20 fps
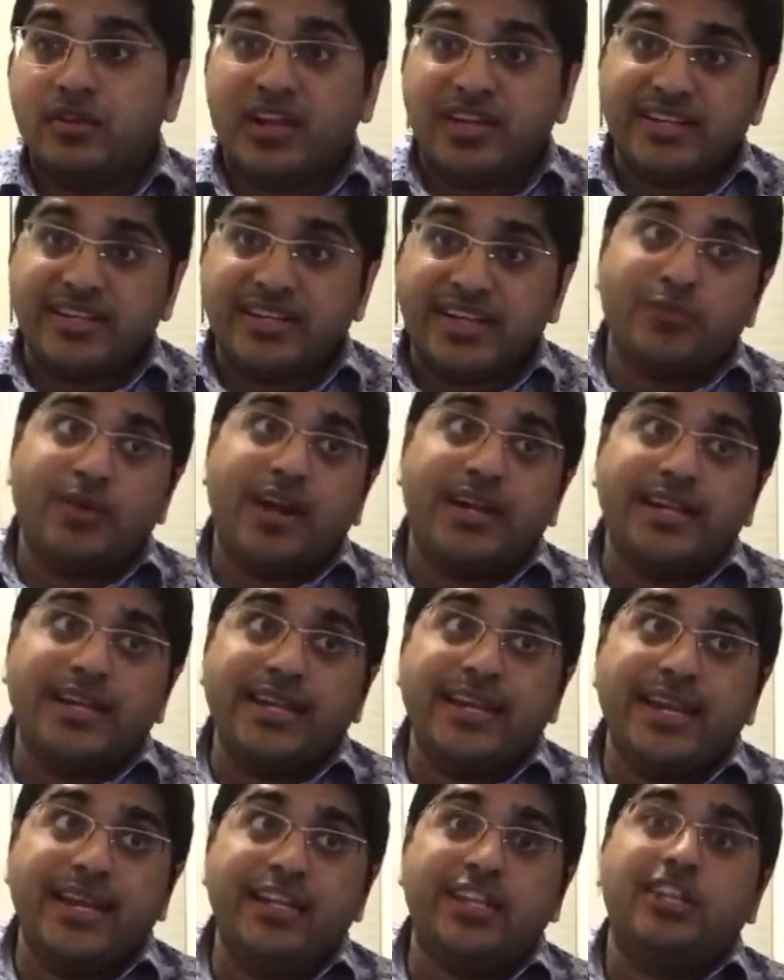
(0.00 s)
Daniel Bryan
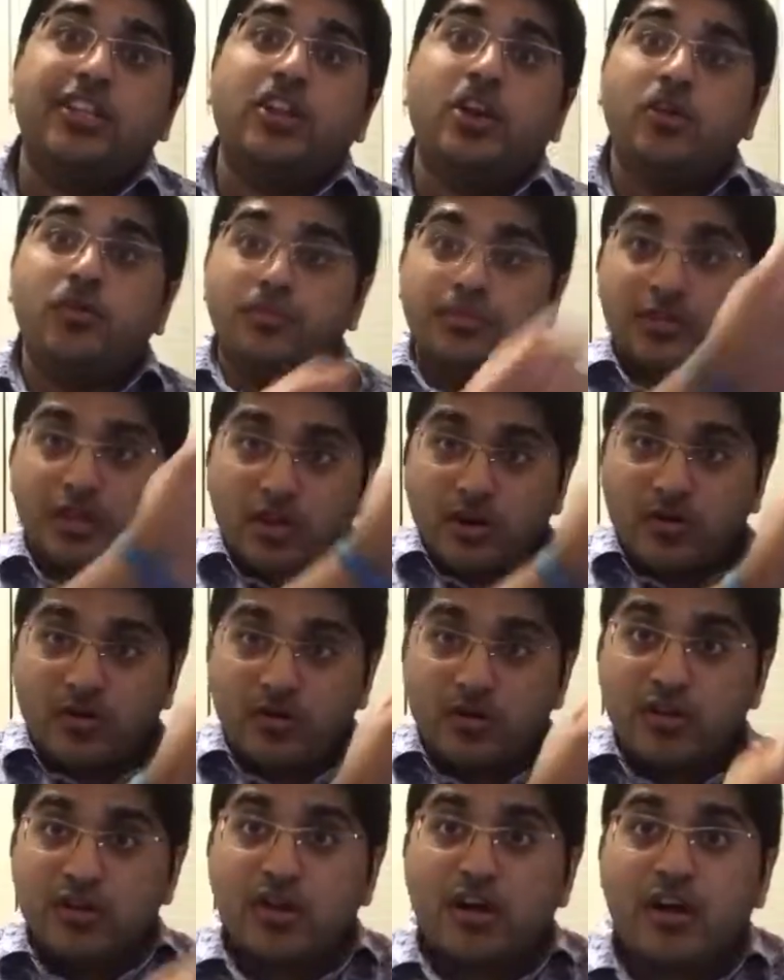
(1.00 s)
did hit a low
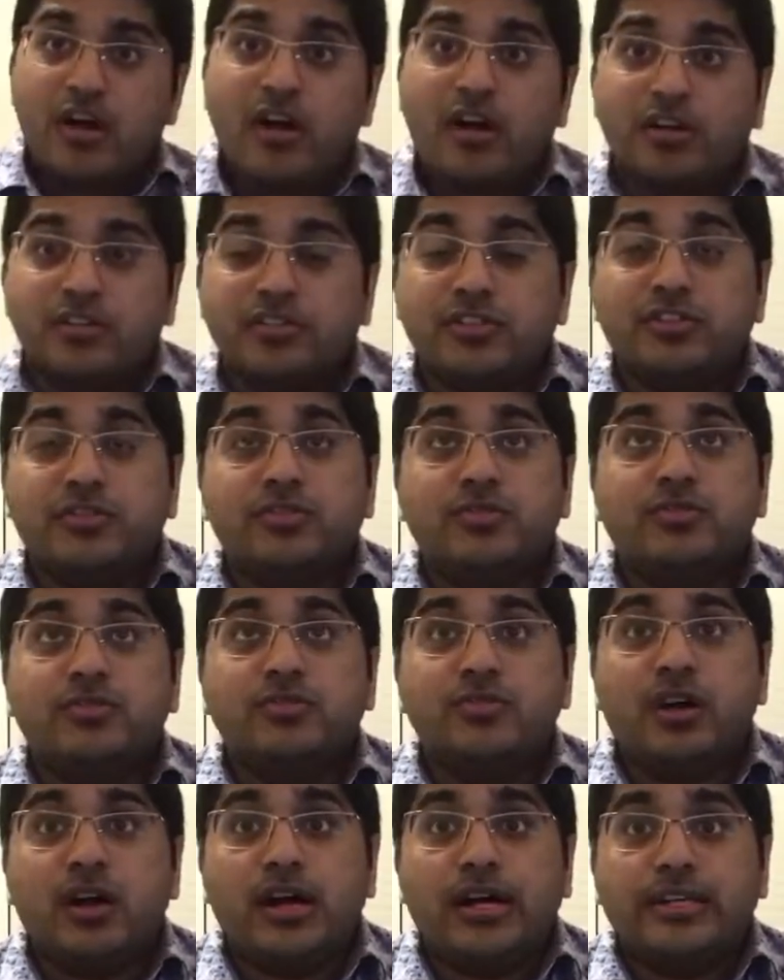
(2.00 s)
blow
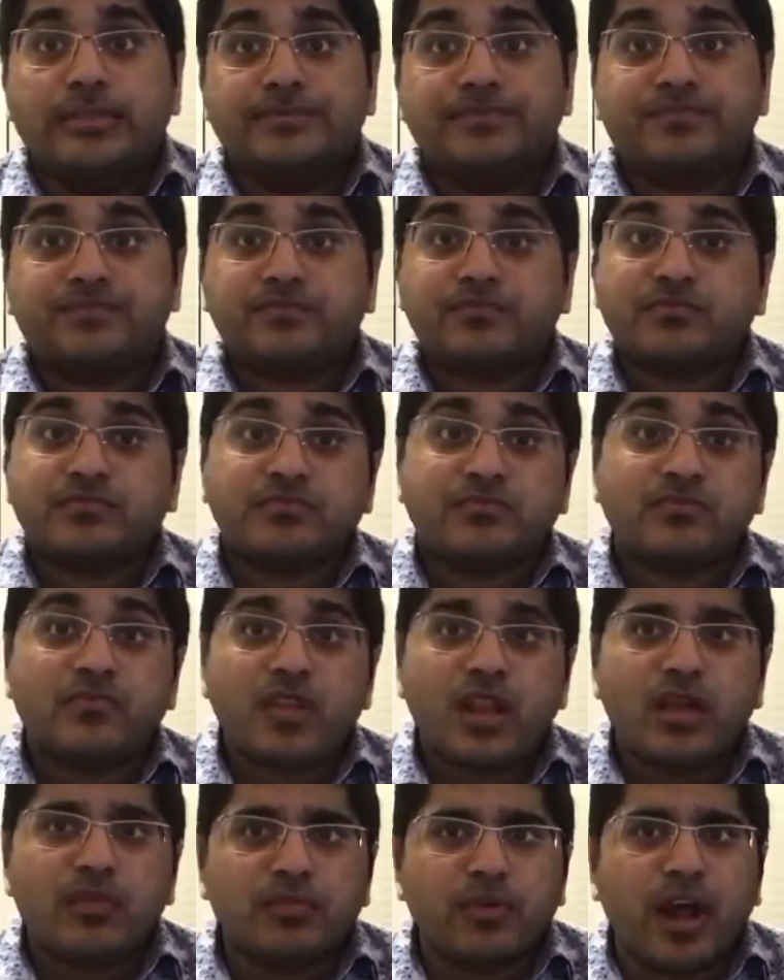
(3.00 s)
onto
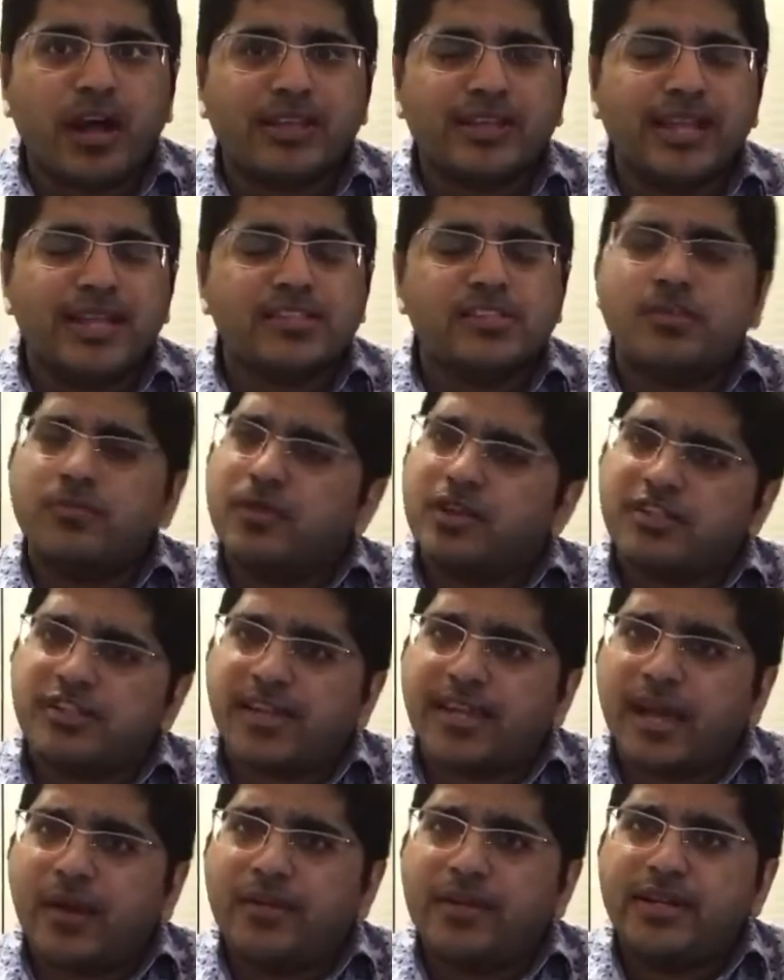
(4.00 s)
Brock Lesnar, much like
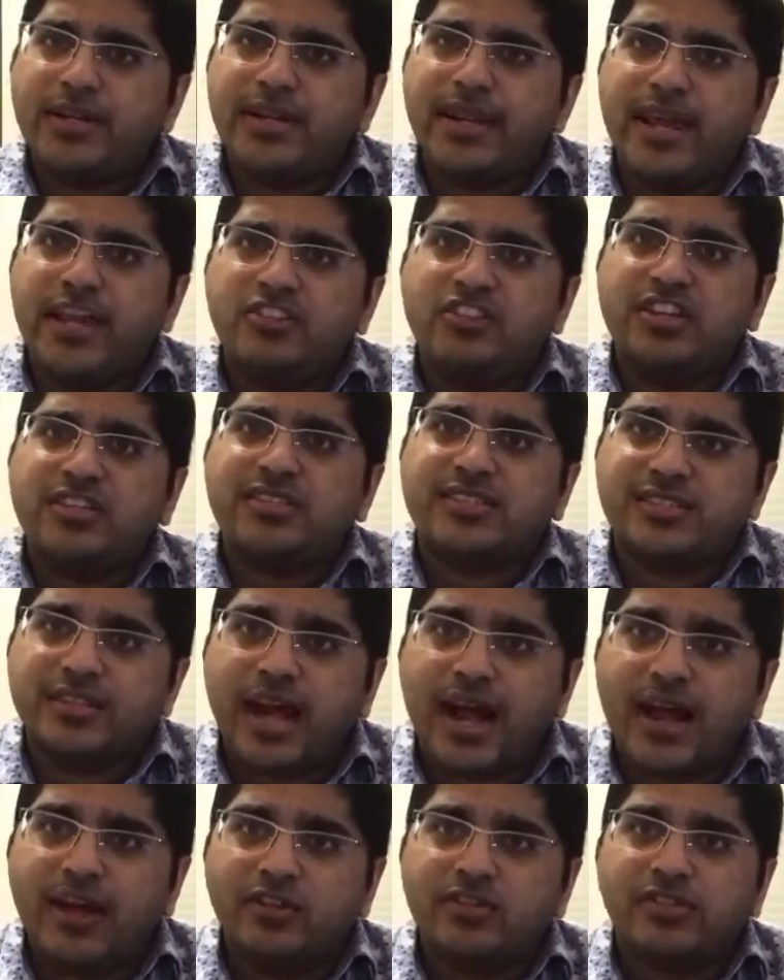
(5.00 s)
how we did to AJ
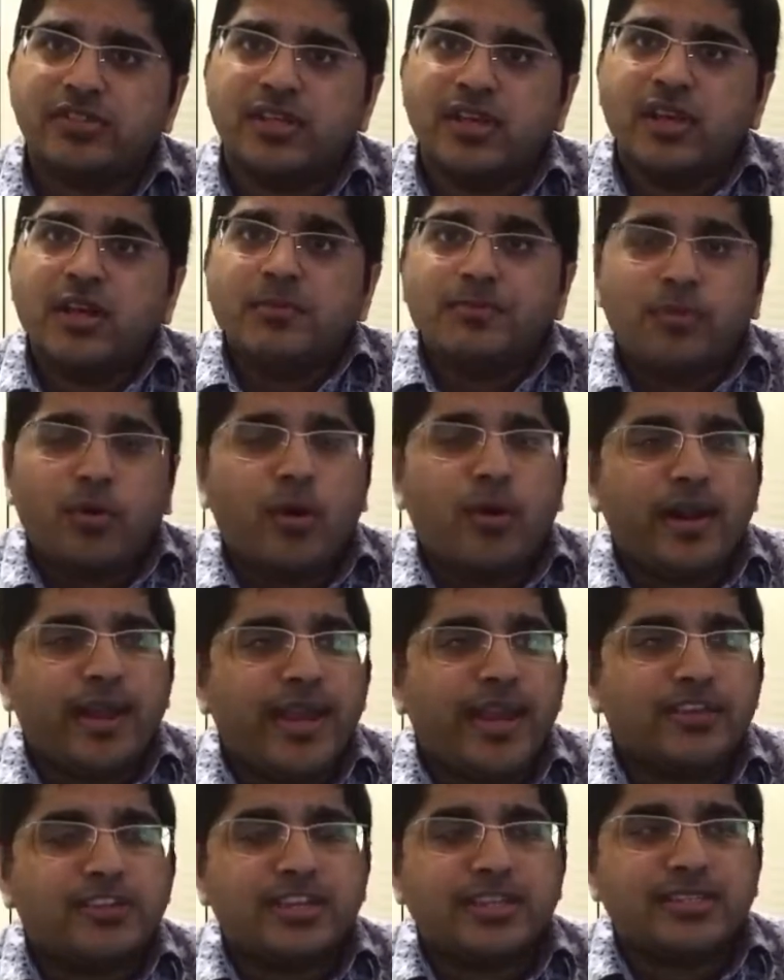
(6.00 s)
Styles. Poor
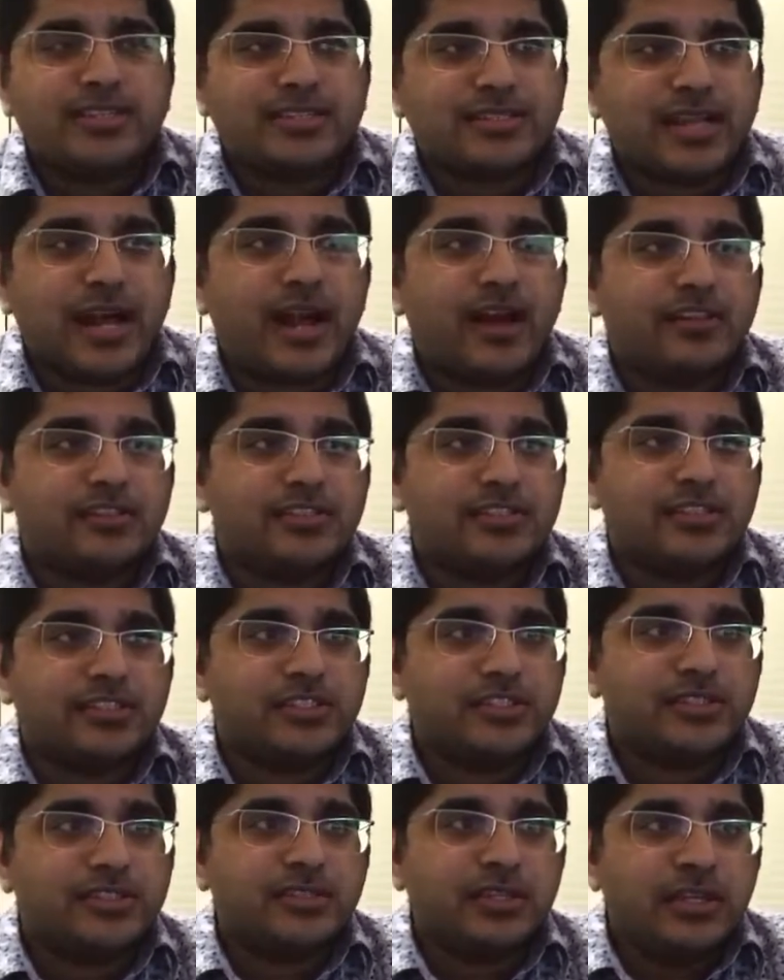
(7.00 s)
AJ
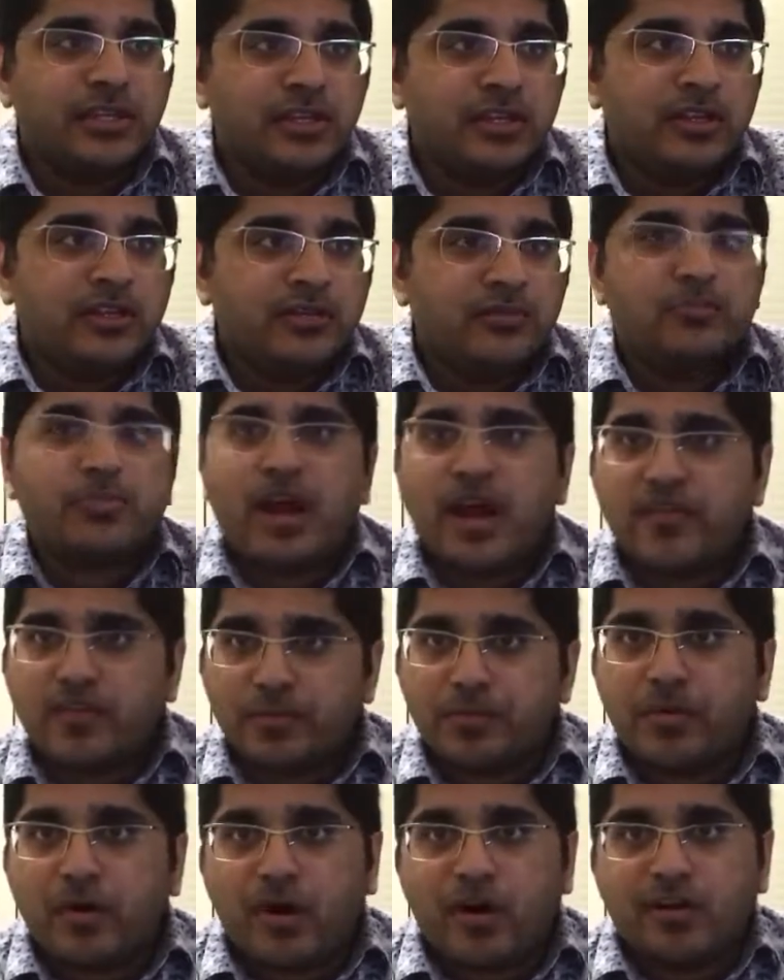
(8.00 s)
Styles' private
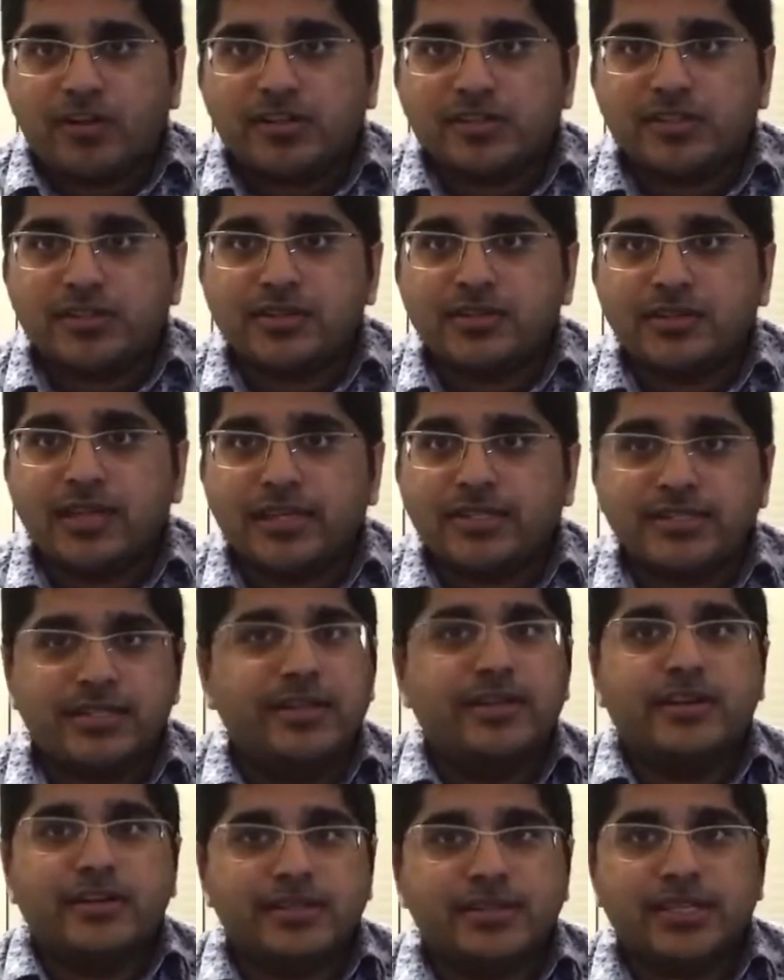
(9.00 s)
parts. Like,
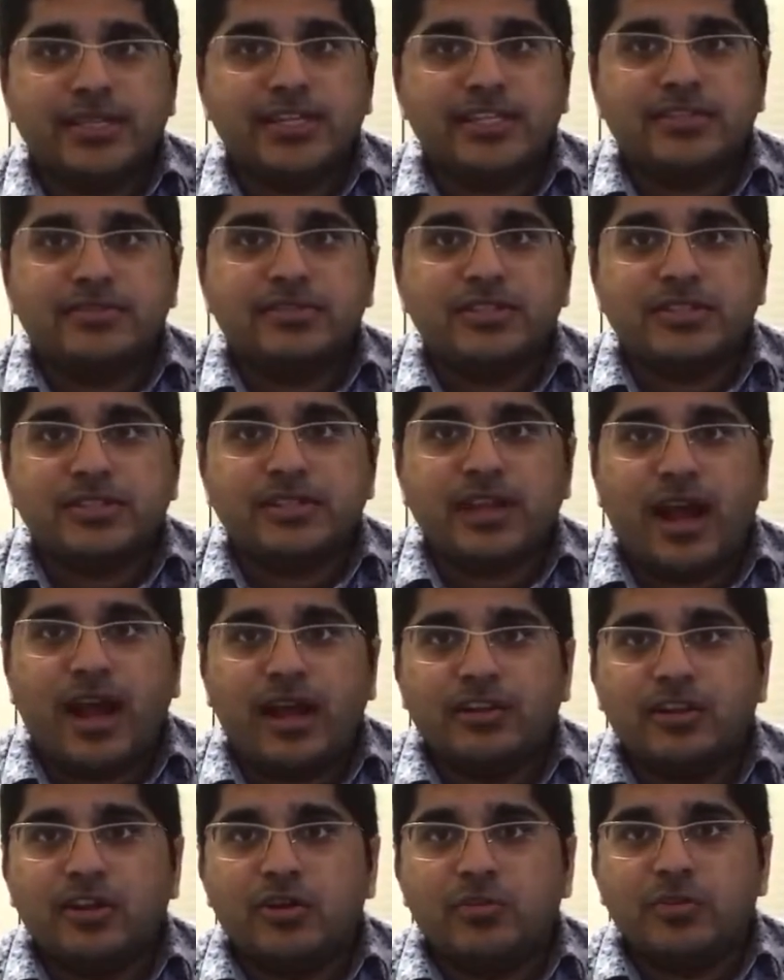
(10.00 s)
seriously, he's just
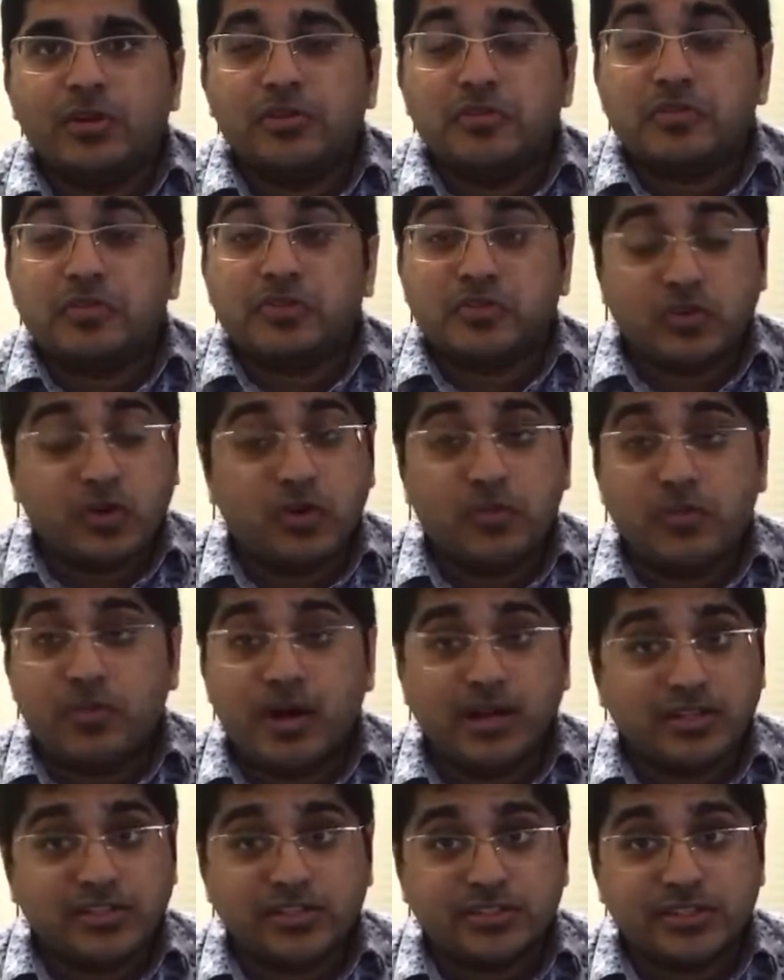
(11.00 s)
gotten low blowed so
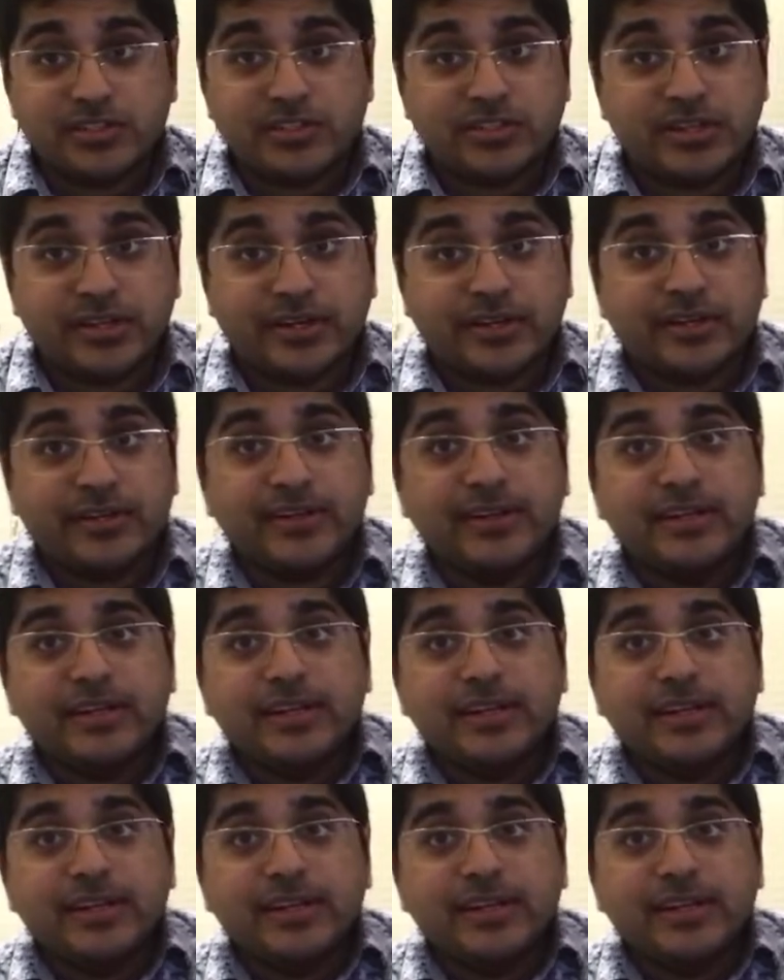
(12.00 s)
much this year.